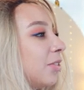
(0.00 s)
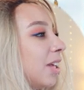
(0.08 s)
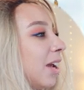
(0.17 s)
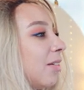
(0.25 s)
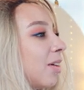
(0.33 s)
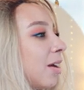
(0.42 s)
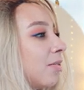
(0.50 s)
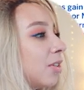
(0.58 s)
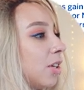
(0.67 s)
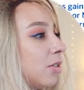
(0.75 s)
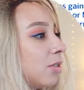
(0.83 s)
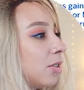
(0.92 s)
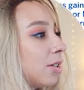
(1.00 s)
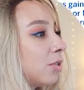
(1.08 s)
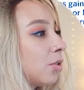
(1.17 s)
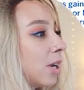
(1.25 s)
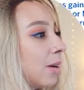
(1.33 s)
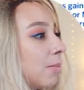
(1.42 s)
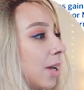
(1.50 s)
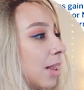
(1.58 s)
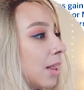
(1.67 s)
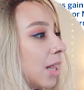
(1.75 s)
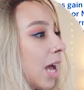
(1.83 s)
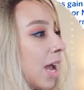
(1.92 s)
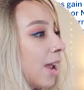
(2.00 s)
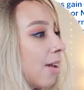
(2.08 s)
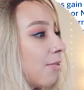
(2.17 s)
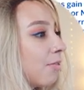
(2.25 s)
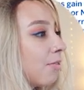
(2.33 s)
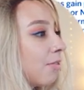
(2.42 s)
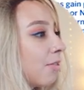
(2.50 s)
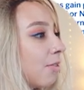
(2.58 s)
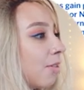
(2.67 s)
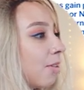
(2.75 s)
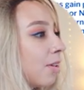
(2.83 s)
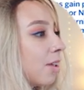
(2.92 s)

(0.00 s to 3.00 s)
I don't think I've ever used this trait in my life.